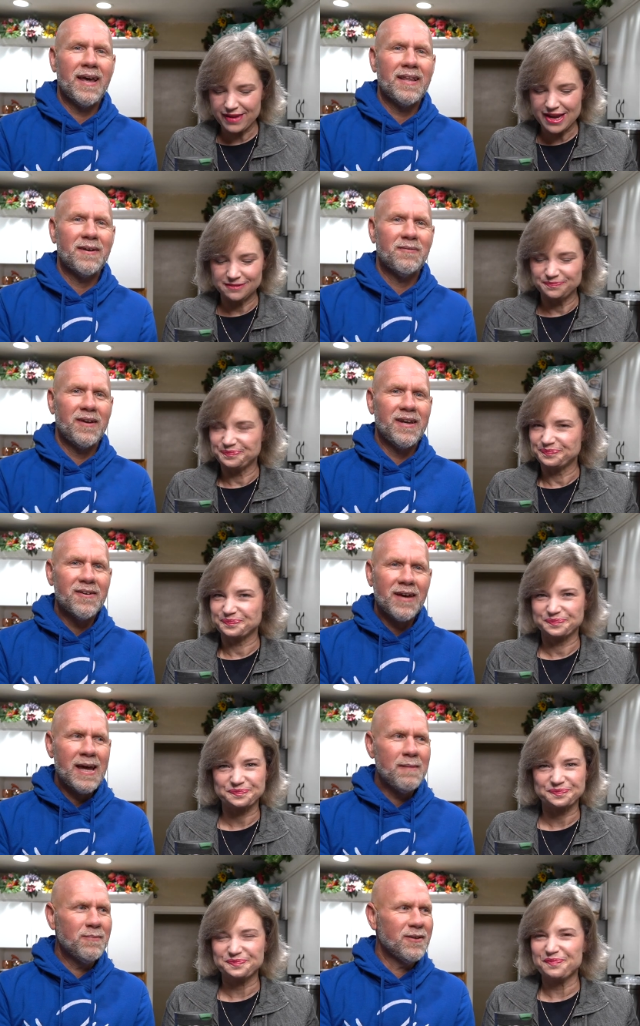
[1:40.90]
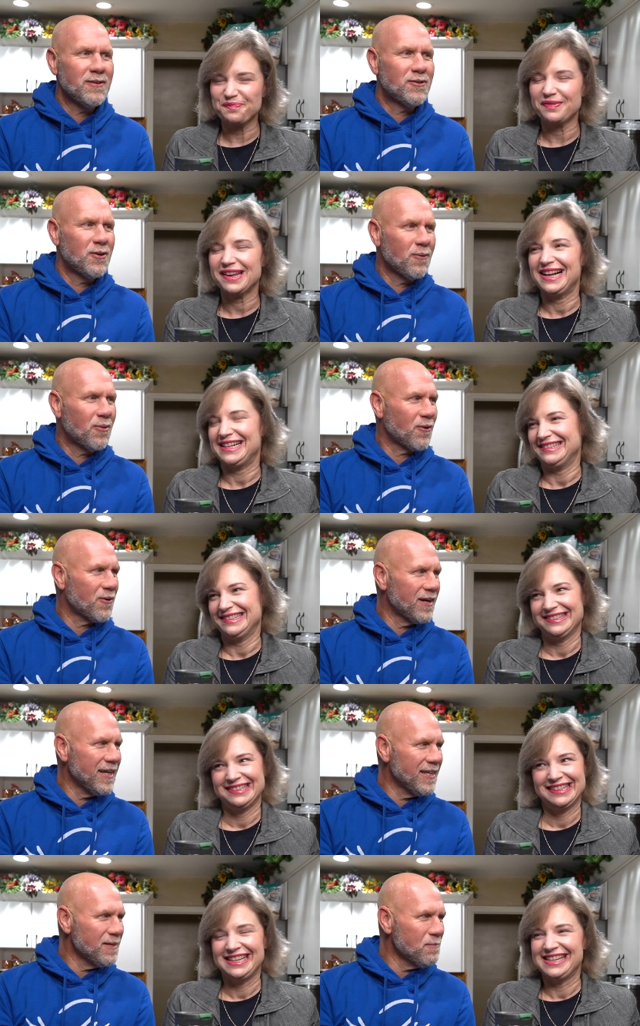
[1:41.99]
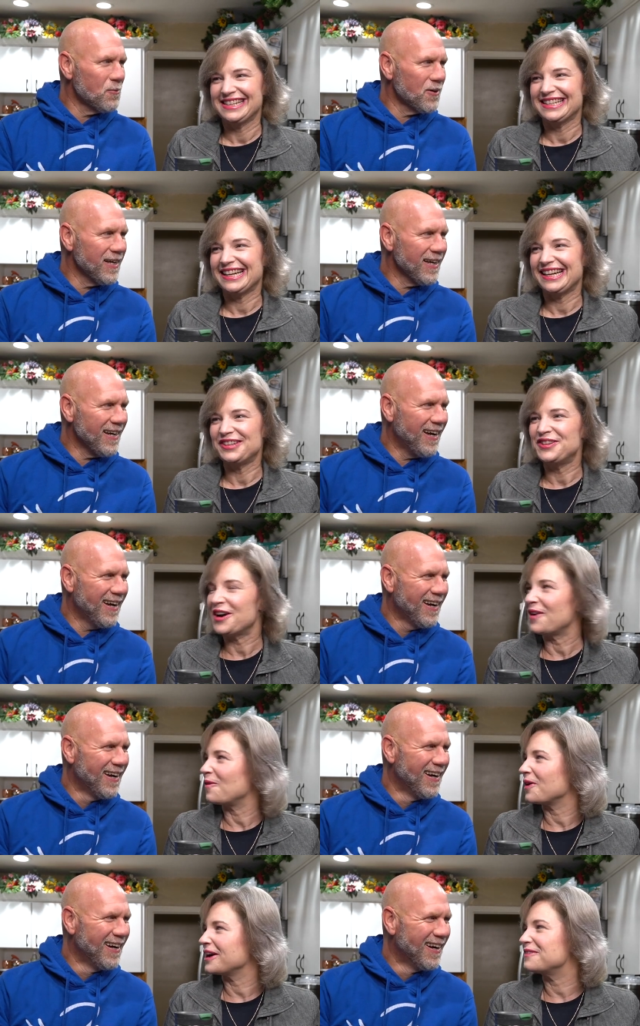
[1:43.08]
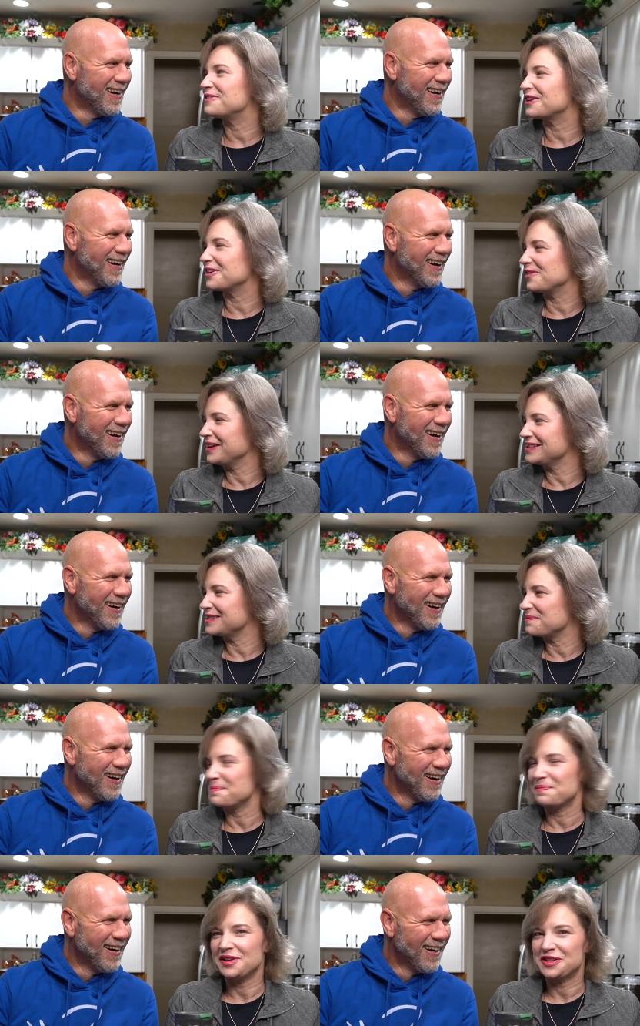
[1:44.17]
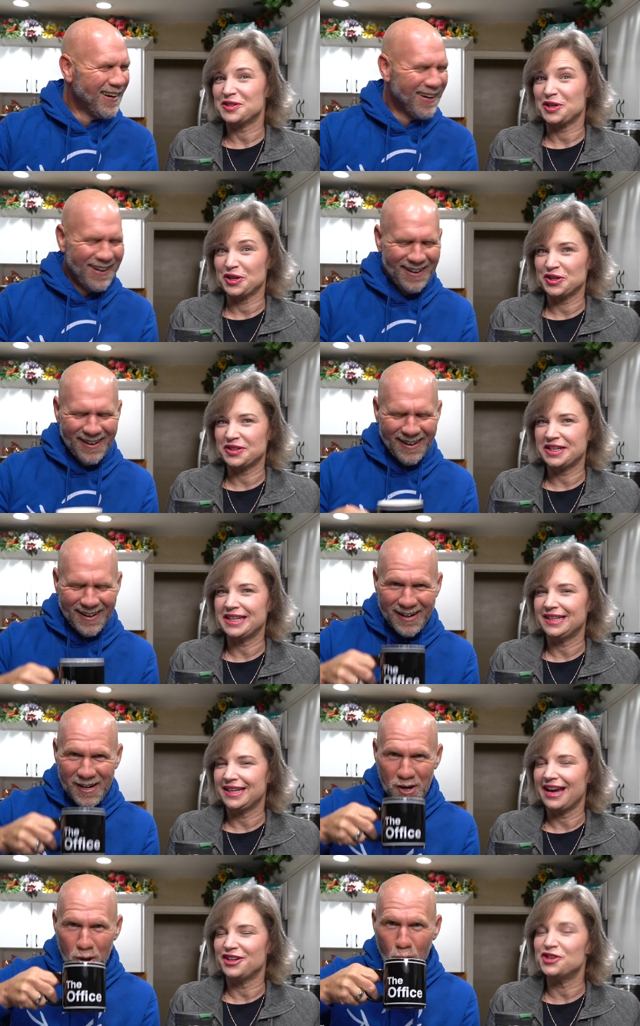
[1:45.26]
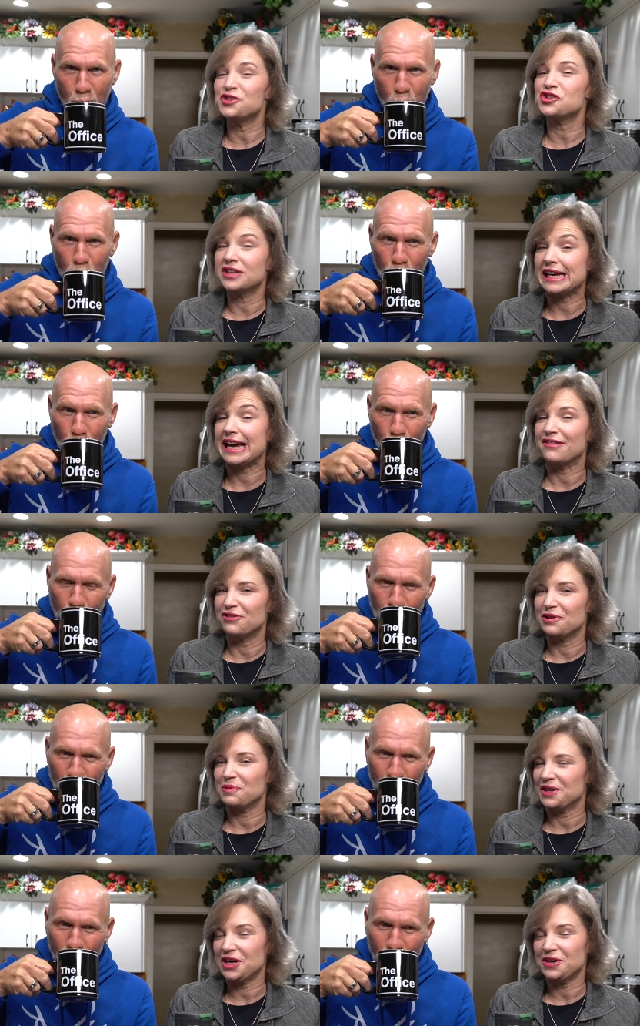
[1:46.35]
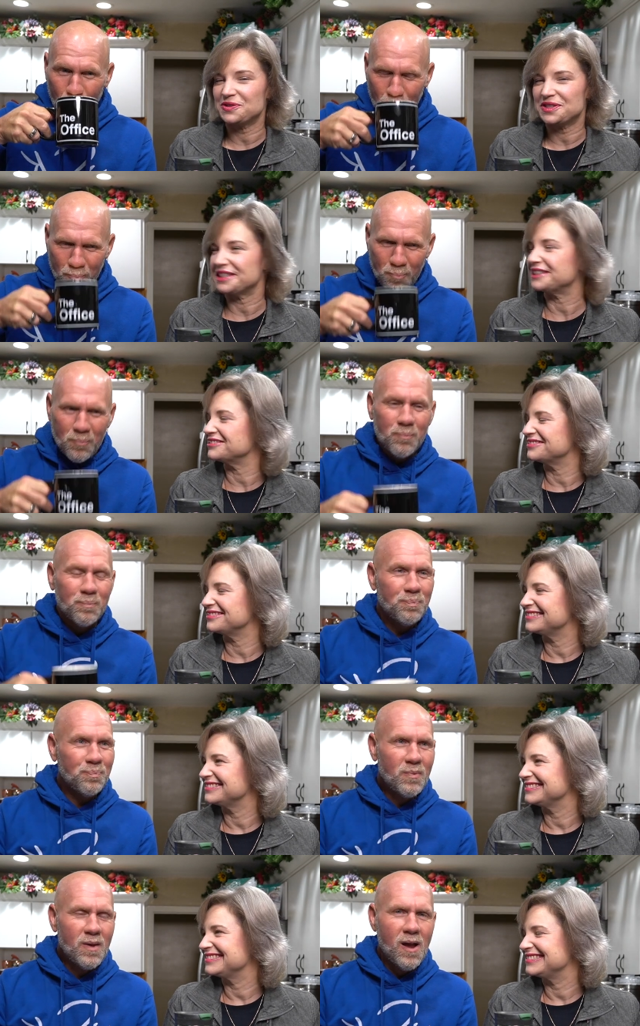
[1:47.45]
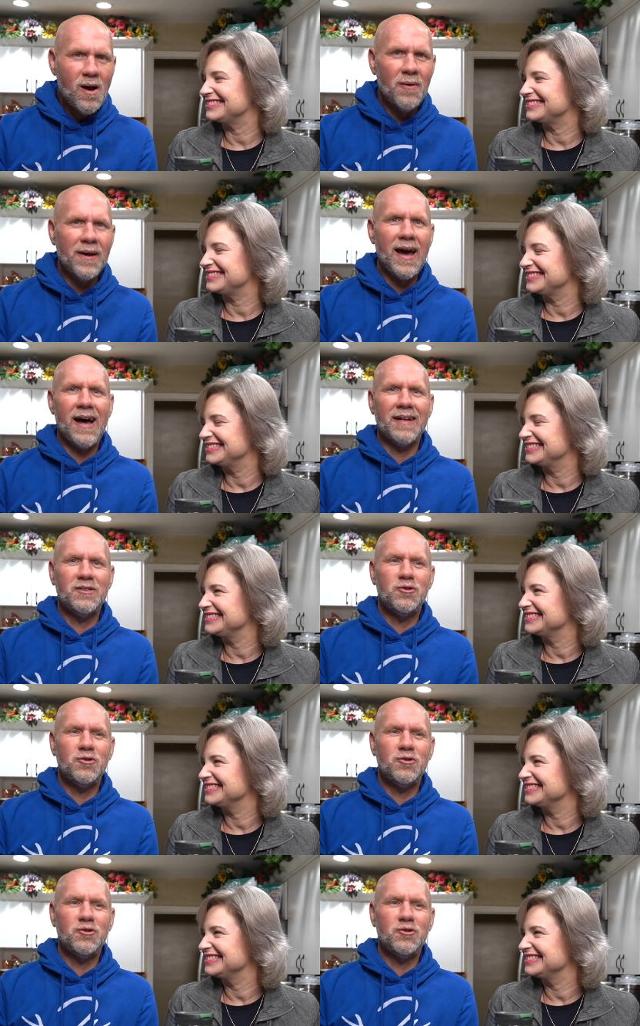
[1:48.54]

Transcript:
Speaker 1: at their video games at 2:30 in the morning?
Speaker 2: No, or if they're going someplace early, usually everyone knows it.
Speaker 1: Oh yeah,